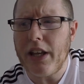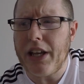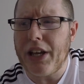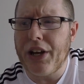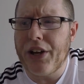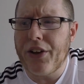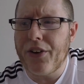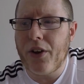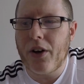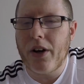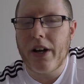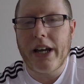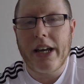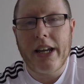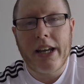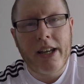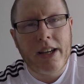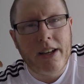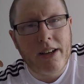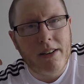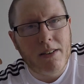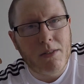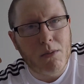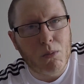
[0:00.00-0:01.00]
and I
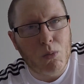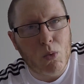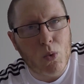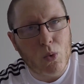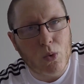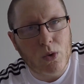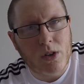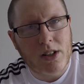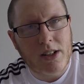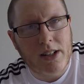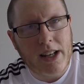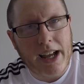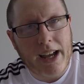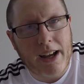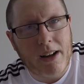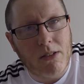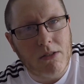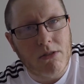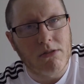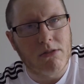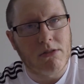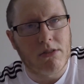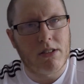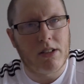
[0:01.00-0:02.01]
walked
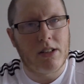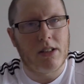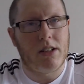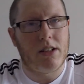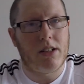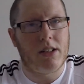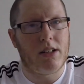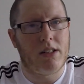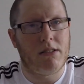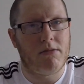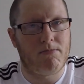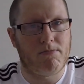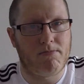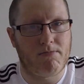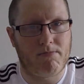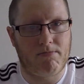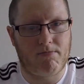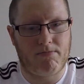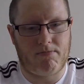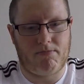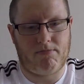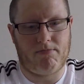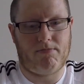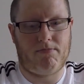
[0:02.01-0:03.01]
down,
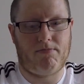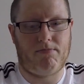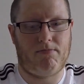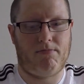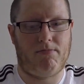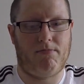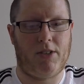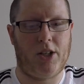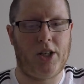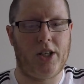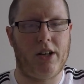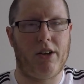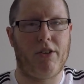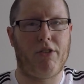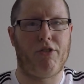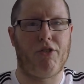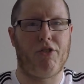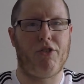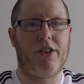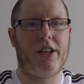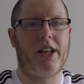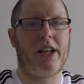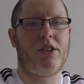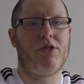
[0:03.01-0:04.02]

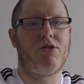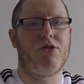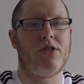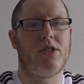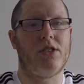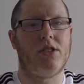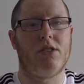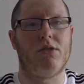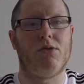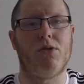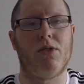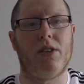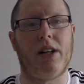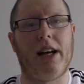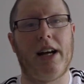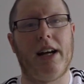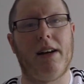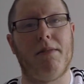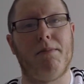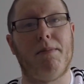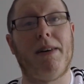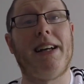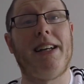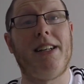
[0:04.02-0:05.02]
through the entrance and all
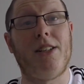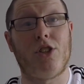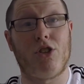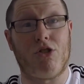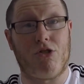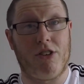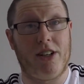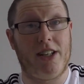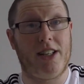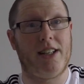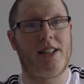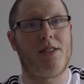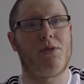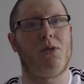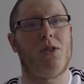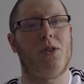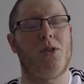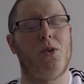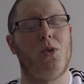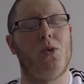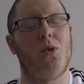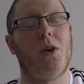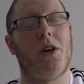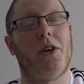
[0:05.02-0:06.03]
that, Main Street, that's what it's
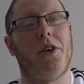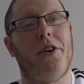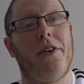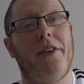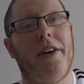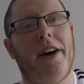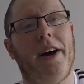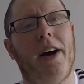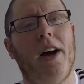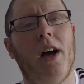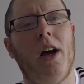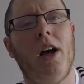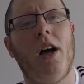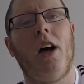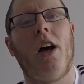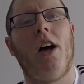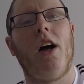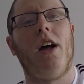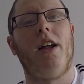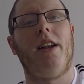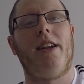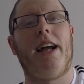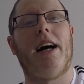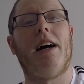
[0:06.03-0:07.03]
called, I knew that,
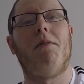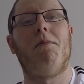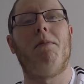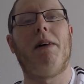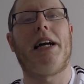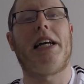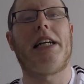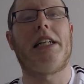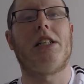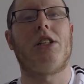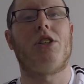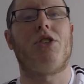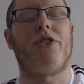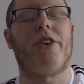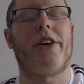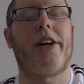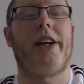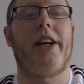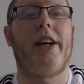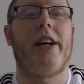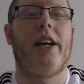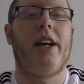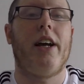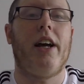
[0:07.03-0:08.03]
down Main
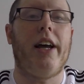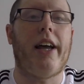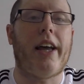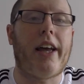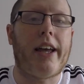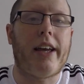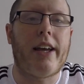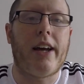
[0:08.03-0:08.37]
Street, I